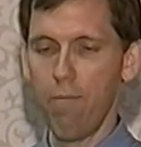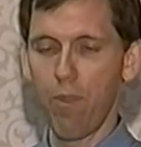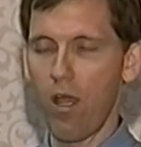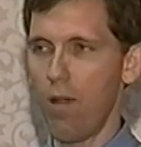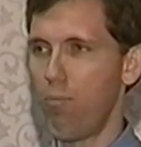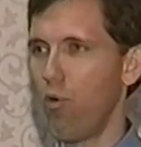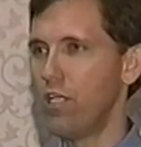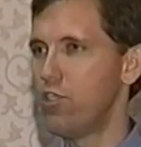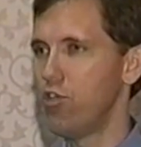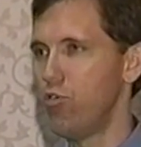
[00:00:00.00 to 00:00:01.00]
uh, zero
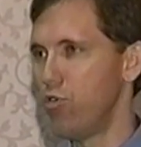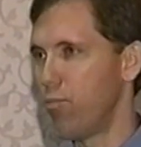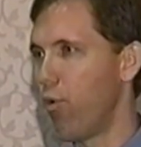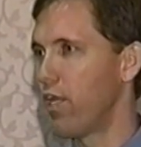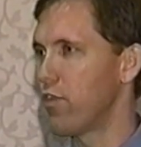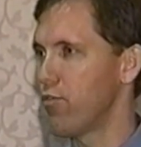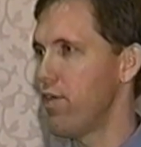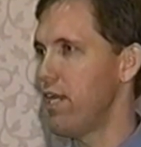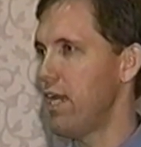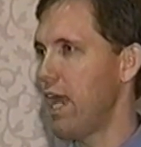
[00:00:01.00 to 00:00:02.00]
point two to zero point
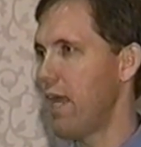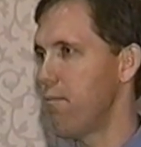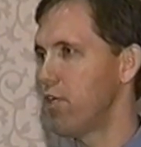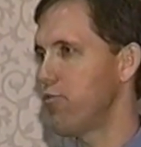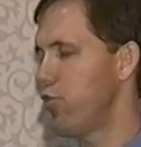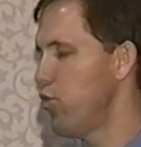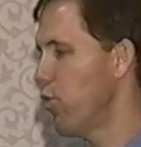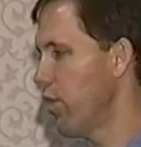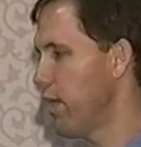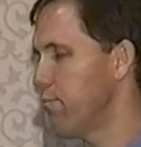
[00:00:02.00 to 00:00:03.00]
three and much
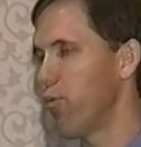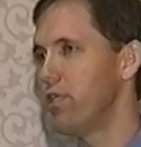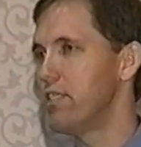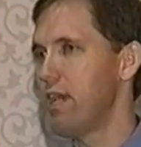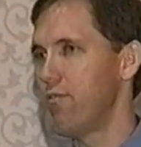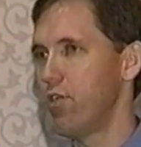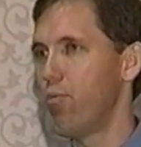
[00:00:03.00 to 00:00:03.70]
fewer in zero point seven to